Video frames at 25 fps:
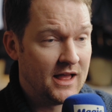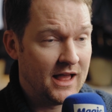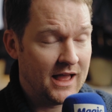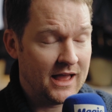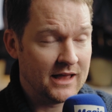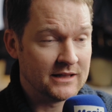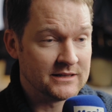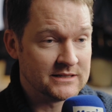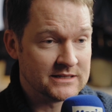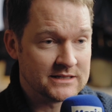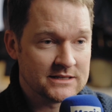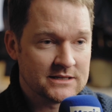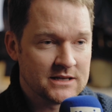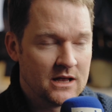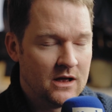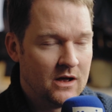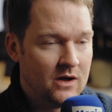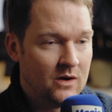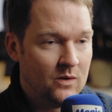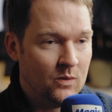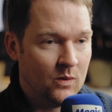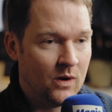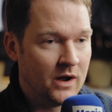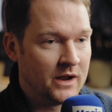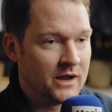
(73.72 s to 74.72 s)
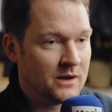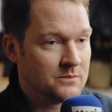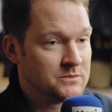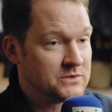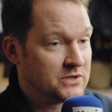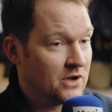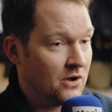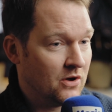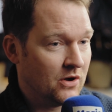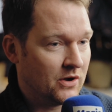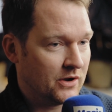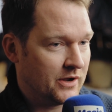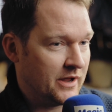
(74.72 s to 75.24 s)
Hence why I'm
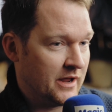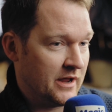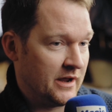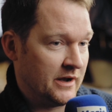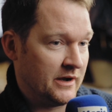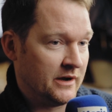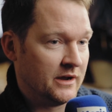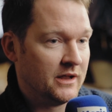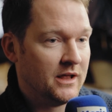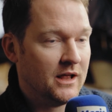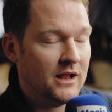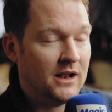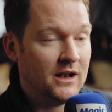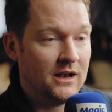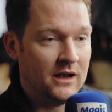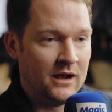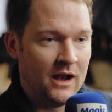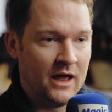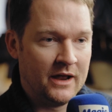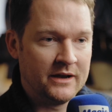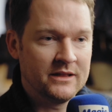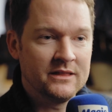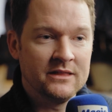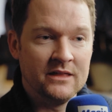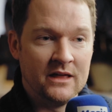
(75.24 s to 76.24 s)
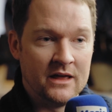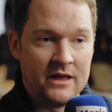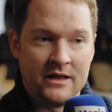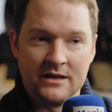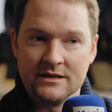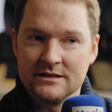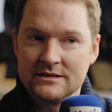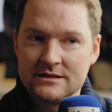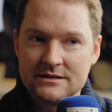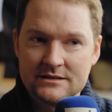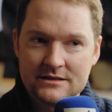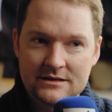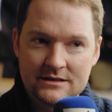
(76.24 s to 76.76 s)
talking like
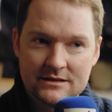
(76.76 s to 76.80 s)
this.